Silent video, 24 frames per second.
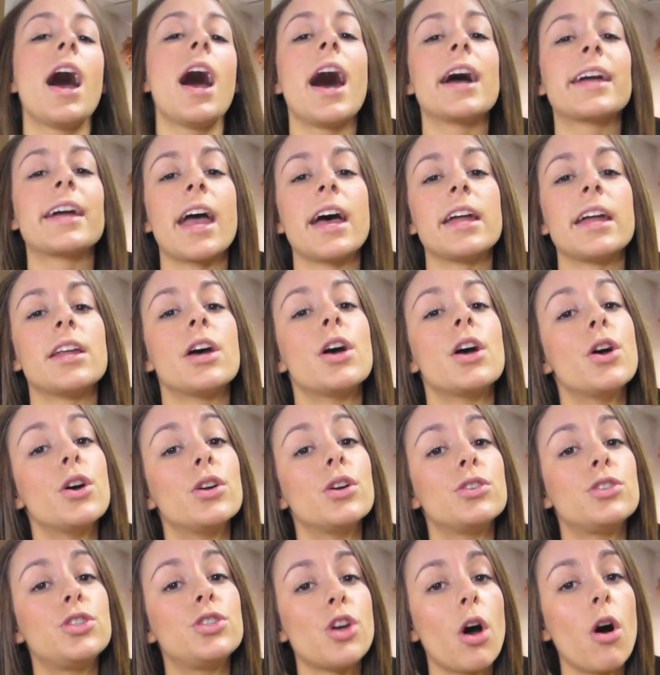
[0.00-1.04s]
Again,
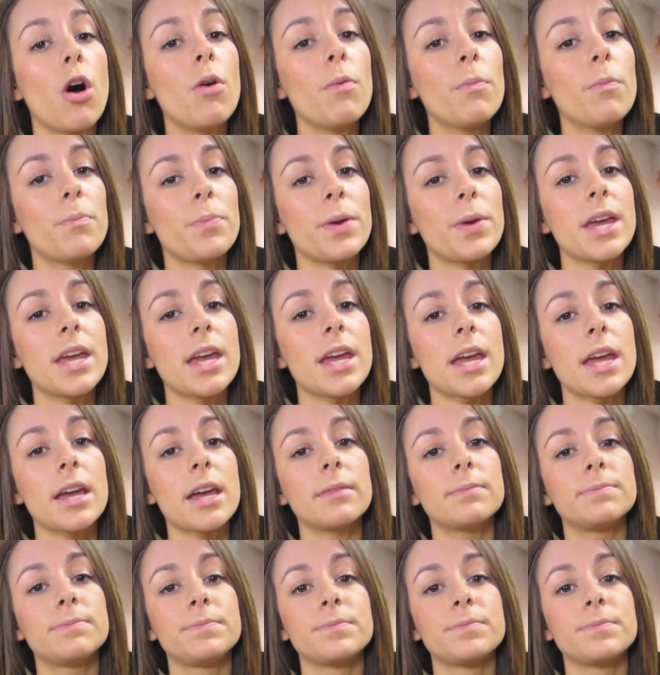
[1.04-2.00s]
don't be,